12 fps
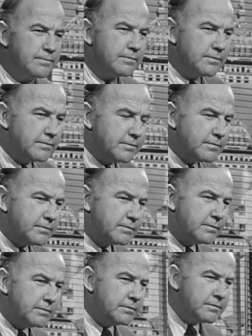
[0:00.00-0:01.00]
I told
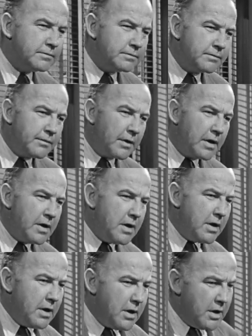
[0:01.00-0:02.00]
you we were
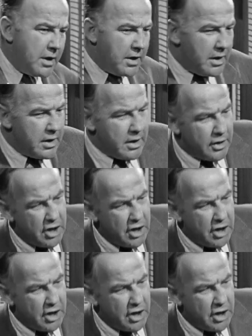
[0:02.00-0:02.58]
corporation attorneys.